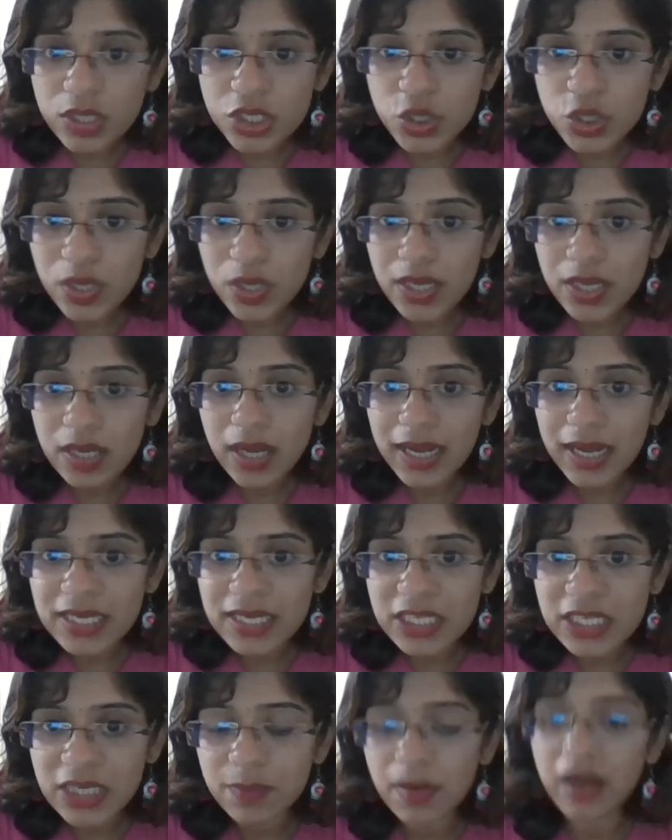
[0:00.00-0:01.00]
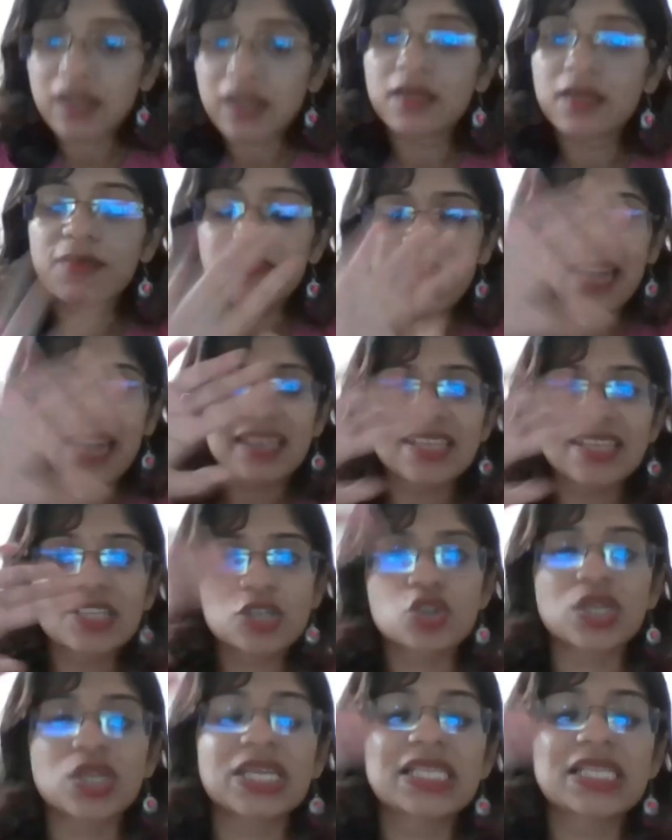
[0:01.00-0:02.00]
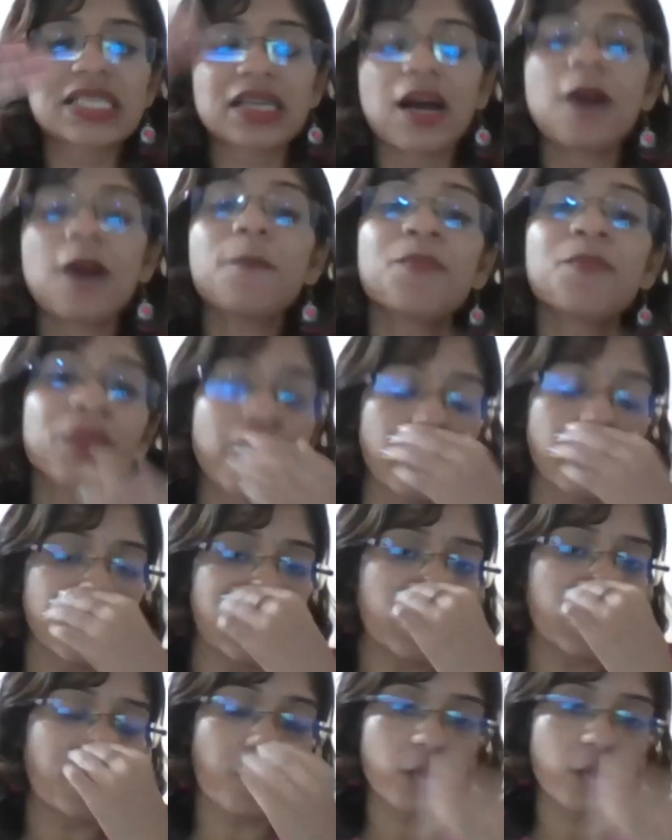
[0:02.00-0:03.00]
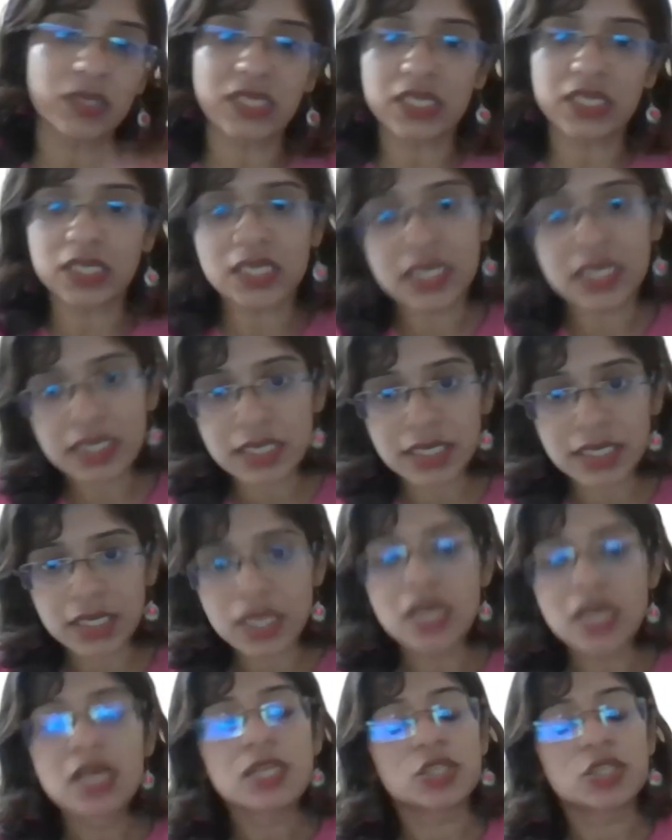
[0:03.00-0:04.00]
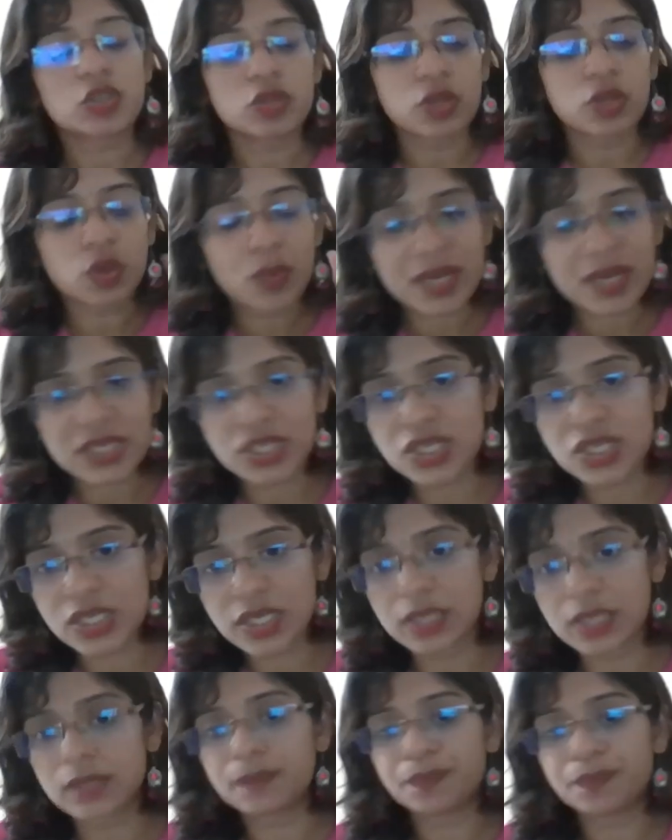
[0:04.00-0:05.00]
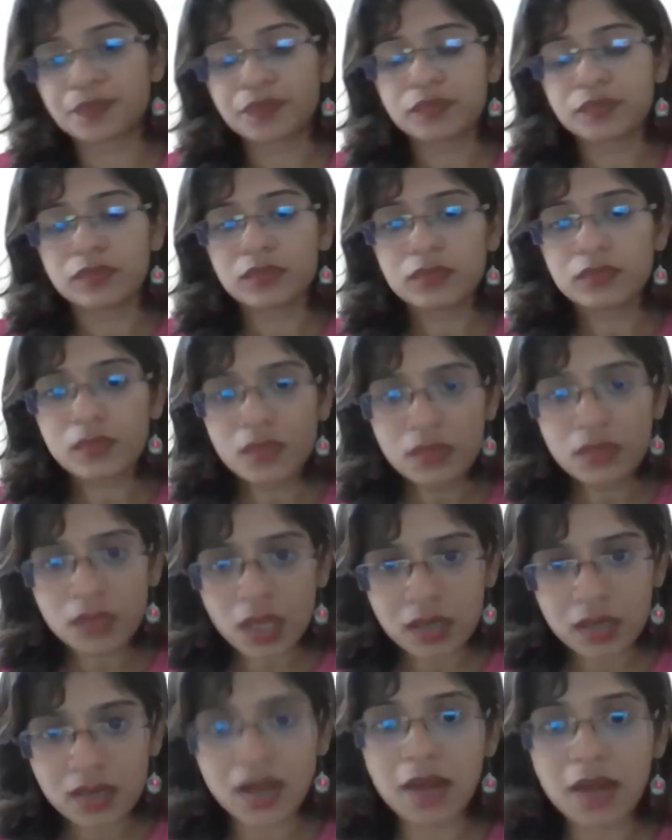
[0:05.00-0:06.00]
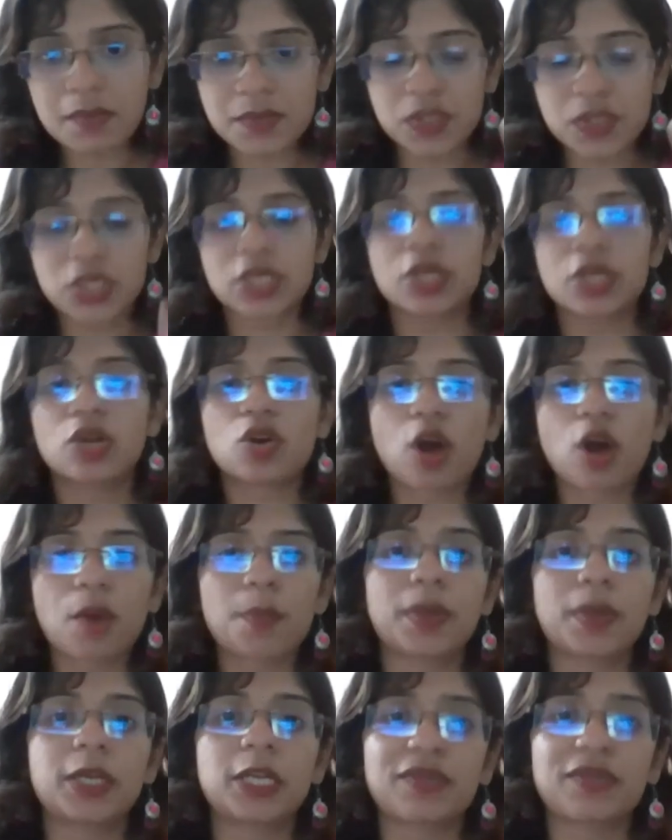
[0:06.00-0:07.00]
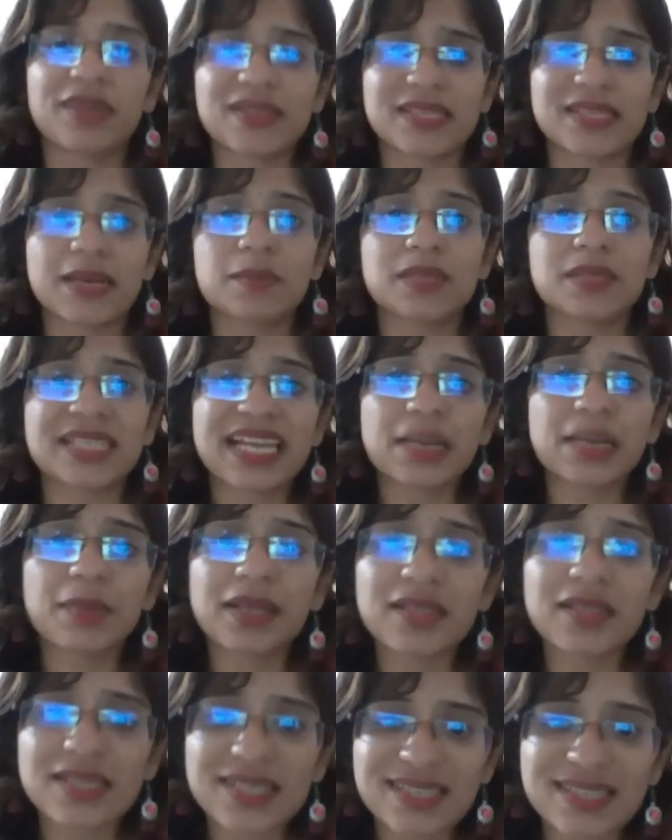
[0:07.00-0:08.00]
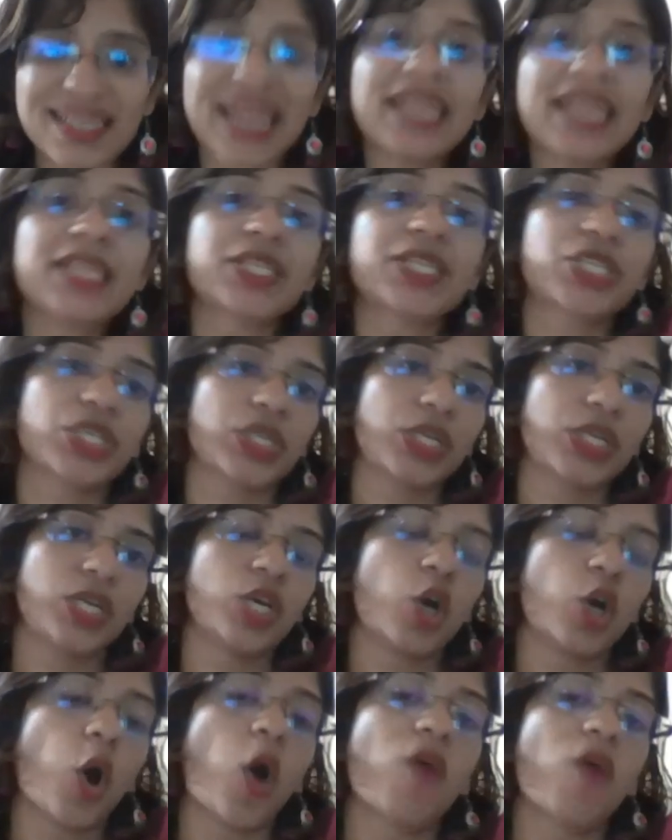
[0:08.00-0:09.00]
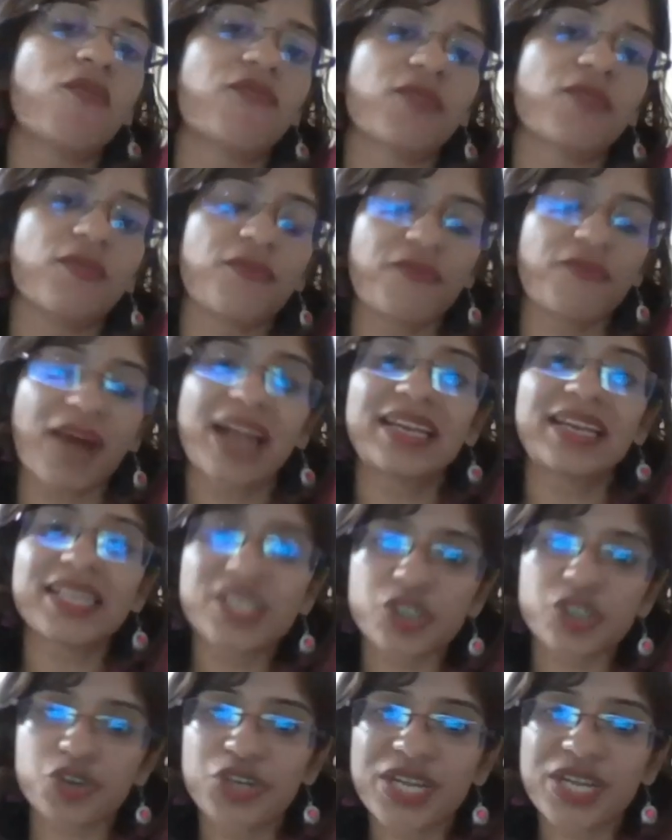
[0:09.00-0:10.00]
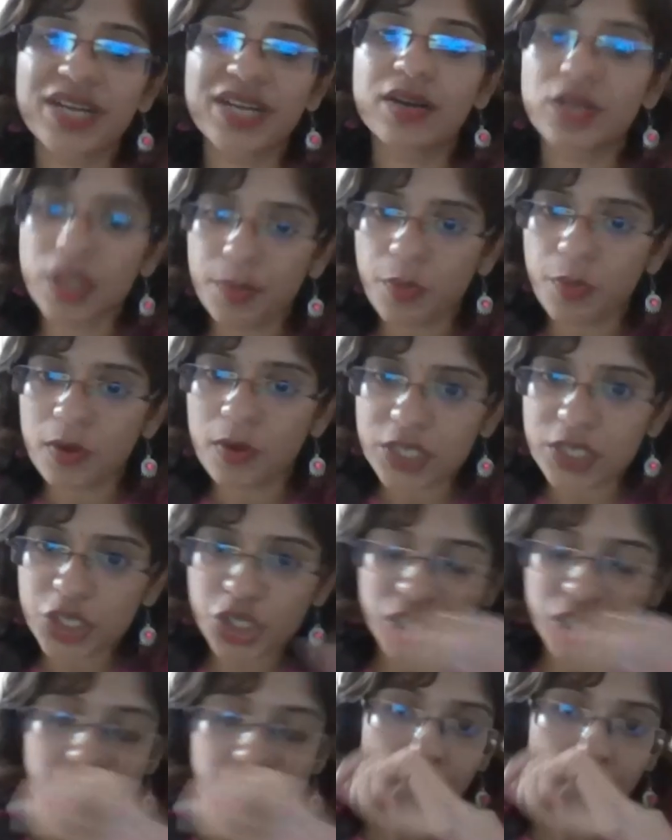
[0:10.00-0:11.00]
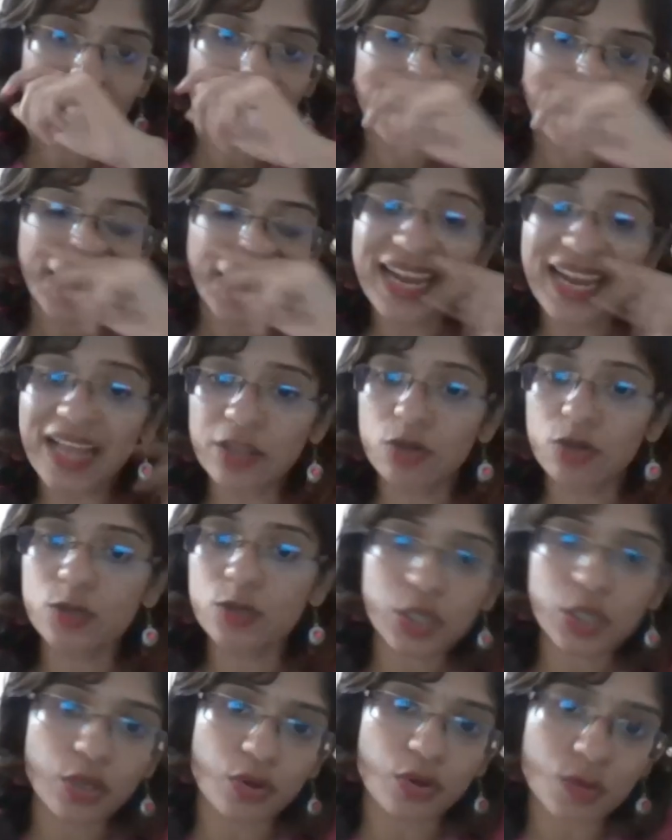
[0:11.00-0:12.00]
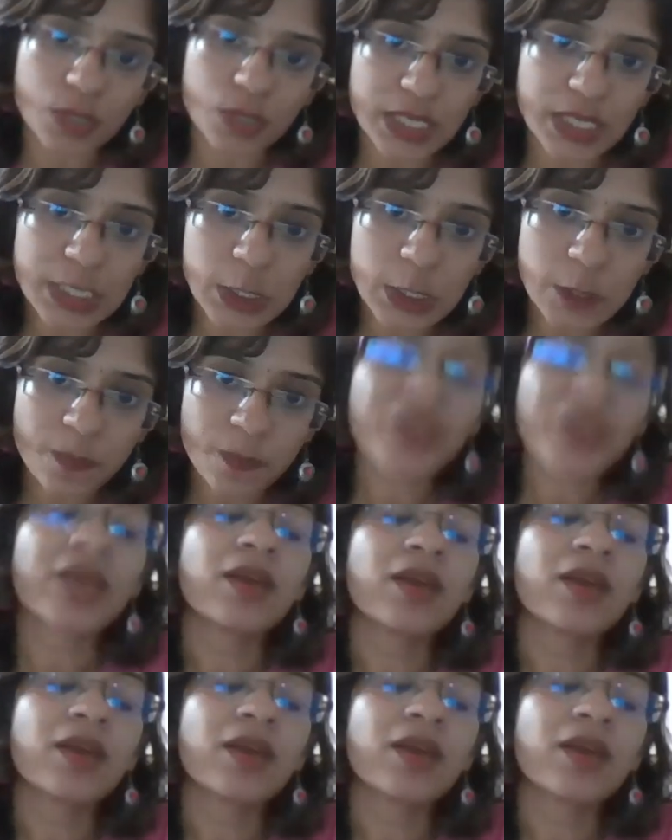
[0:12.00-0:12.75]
tunica intima, the fatty streaks are deposited. So the question that comes in your competitive exams, tell me the site of fatty streak deposition in atherosclerosis.